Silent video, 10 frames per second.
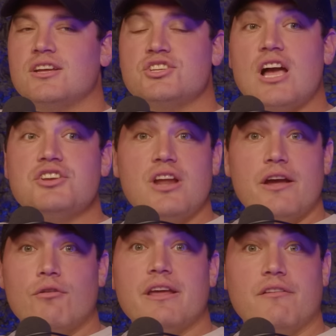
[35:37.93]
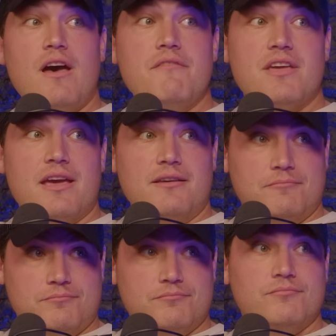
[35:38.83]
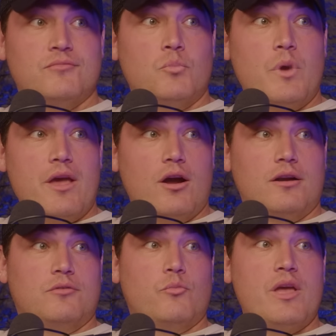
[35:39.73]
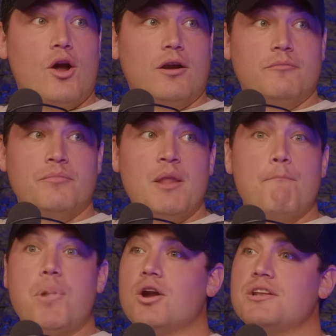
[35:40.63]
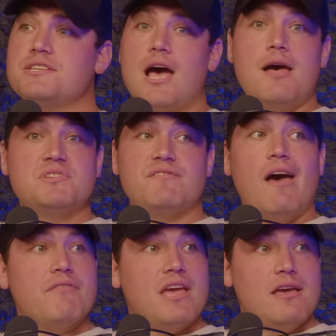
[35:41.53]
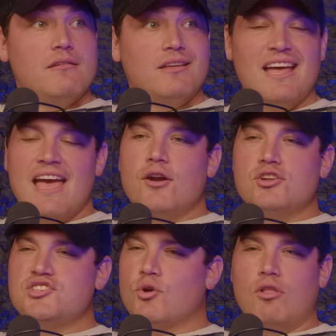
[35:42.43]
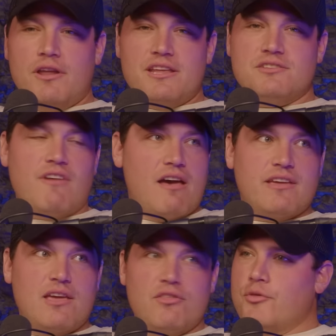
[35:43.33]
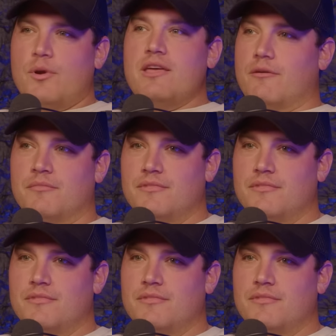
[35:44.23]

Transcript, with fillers: Josh and I are running a 5K. Yeah, we are. We oh, are. I know. We I know are. about the 5K. Burton Tom's 5K, and also Claudia's 5K. The three of them.